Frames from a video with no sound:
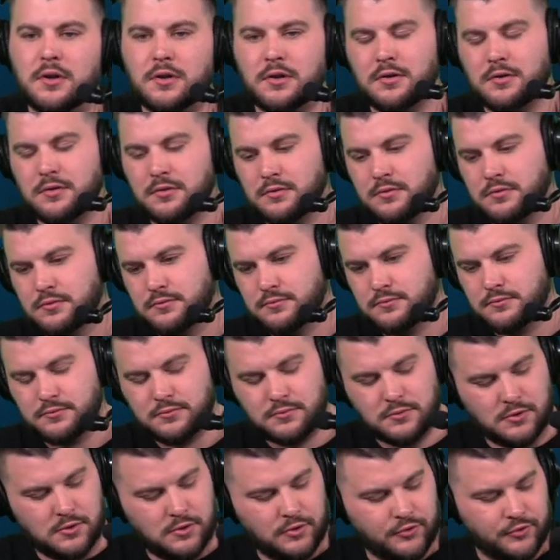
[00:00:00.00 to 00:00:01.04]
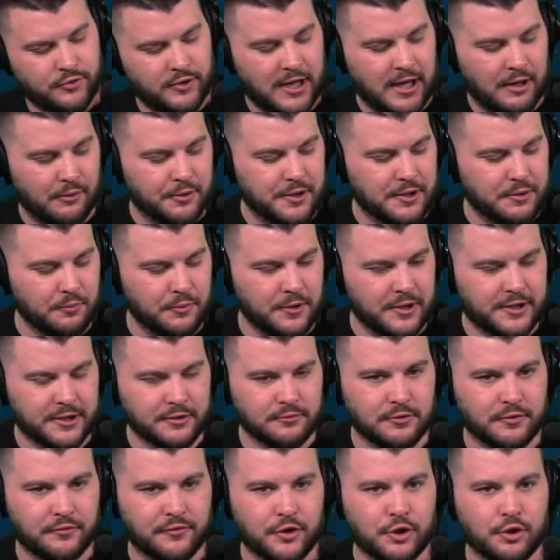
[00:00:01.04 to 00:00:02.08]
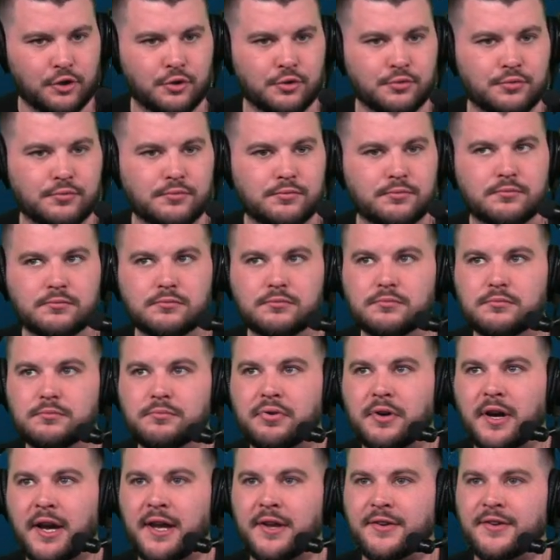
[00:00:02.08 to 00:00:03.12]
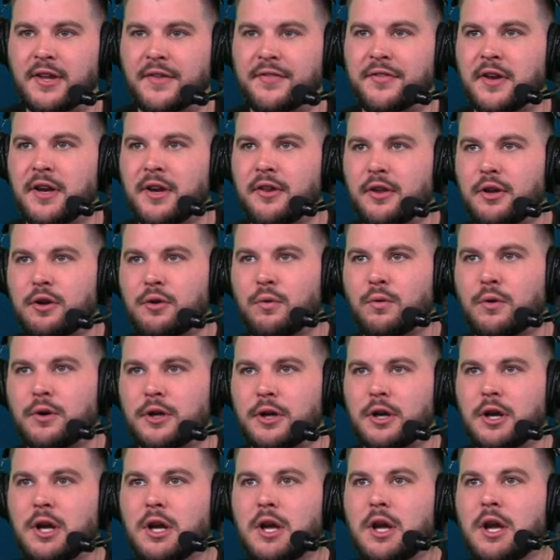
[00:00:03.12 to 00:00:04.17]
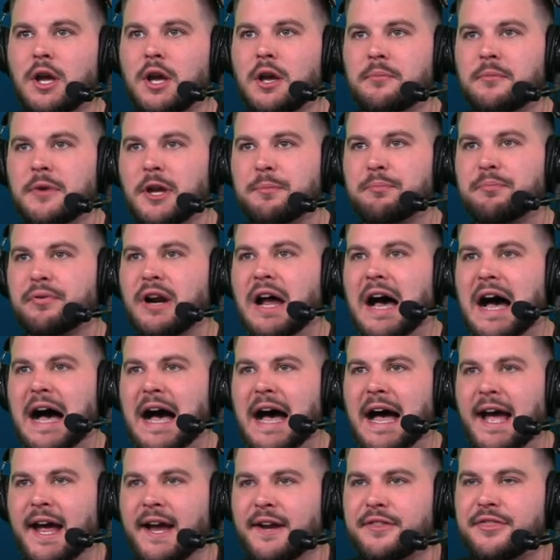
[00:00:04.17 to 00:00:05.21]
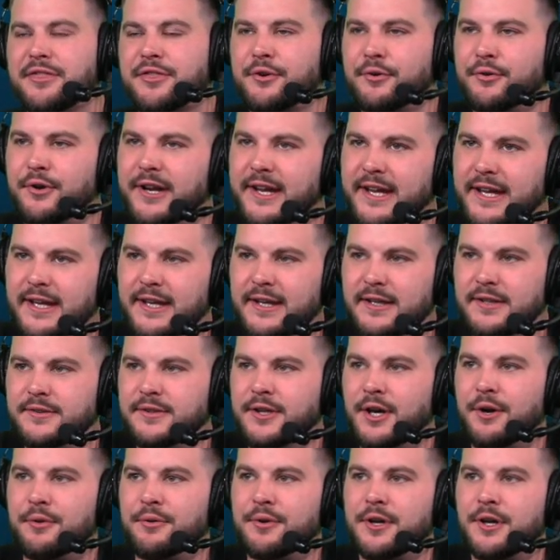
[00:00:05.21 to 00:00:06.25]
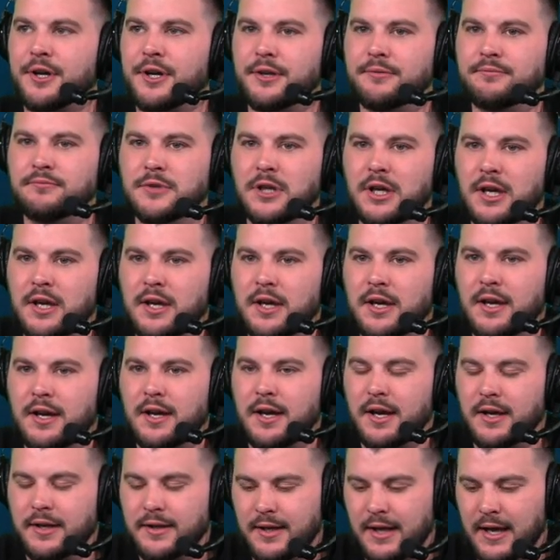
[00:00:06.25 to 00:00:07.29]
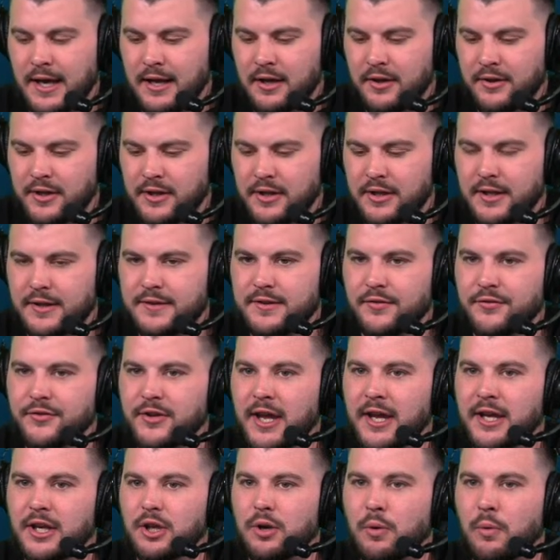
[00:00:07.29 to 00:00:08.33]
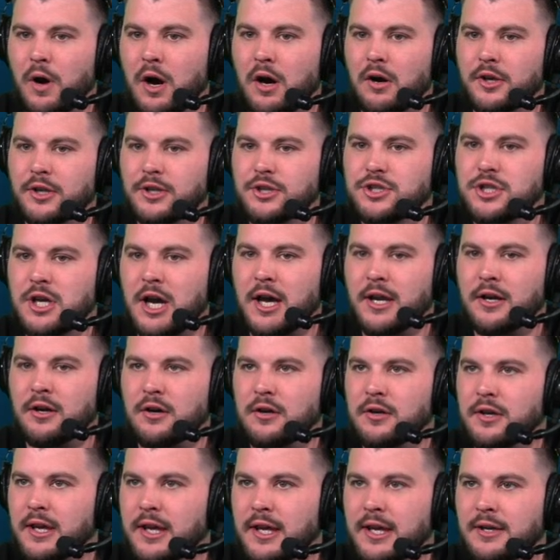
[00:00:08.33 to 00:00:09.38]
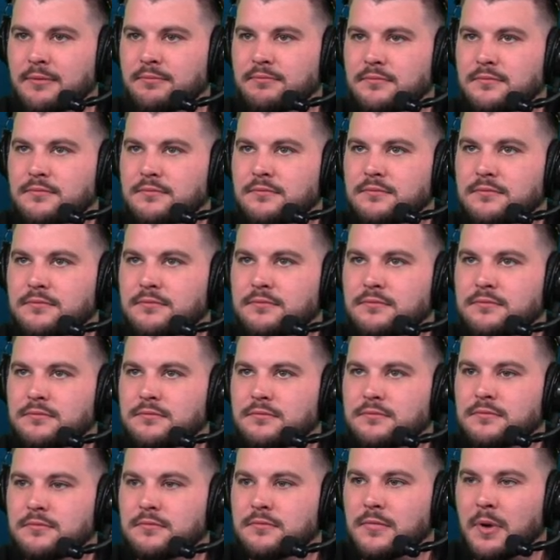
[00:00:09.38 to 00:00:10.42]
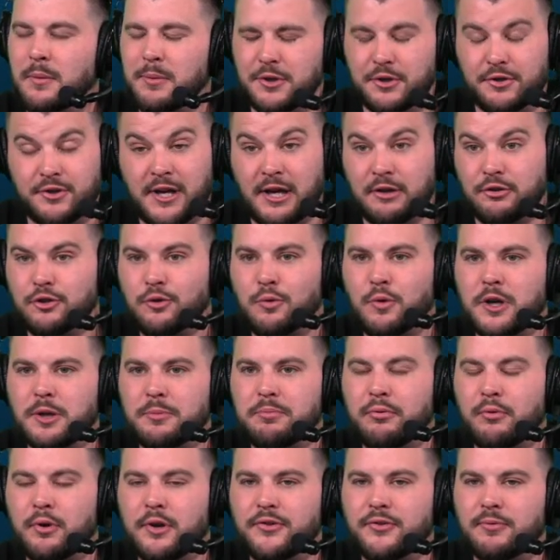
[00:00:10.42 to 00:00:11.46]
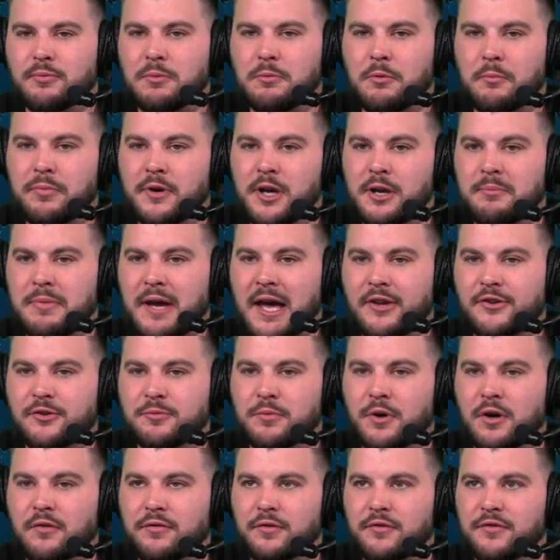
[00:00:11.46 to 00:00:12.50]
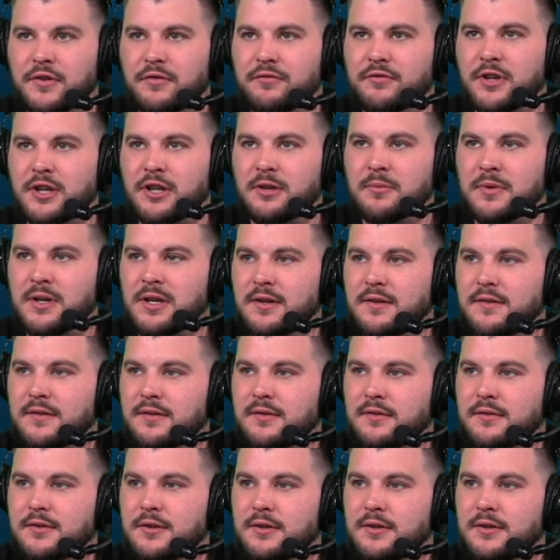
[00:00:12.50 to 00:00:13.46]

know that was a thing. So now we, we can review plays at the end of the corner. McBride, three. No good. Not only the Knicks have taken a quality shot all game. I mean, you're down twenty points. We've been playing basketball for fifteen minutes.